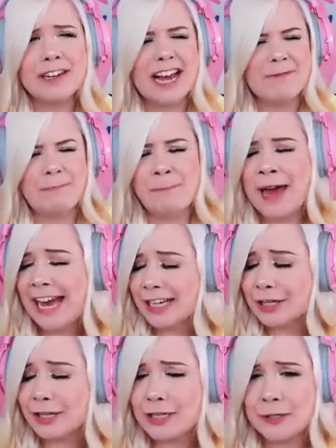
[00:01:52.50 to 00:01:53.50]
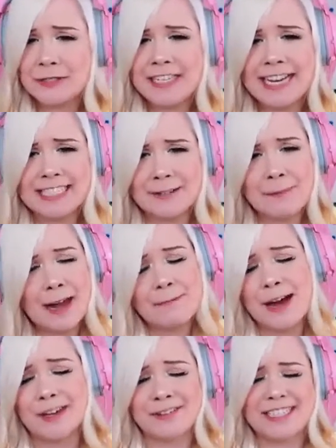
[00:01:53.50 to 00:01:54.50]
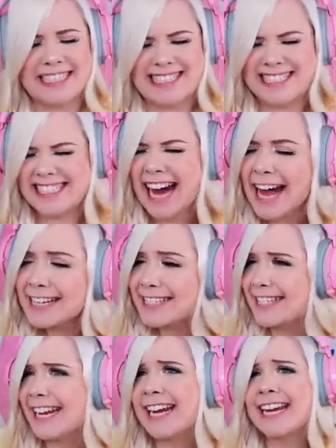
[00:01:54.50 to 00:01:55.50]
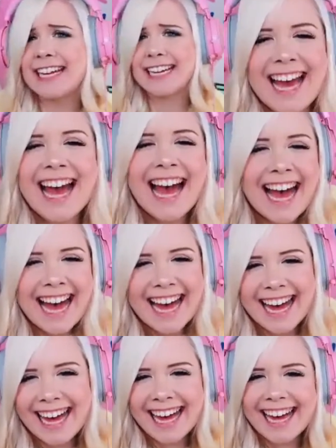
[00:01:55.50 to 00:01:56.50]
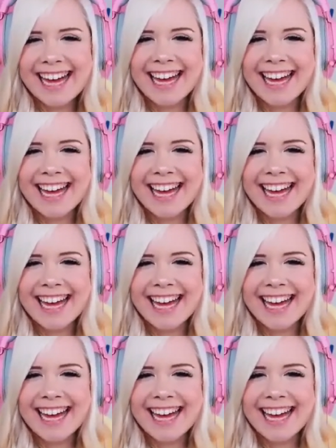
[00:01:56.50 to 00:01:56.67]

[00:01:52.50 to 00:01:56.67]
Pets were formerly permitted to run free in Brookhaven, but that was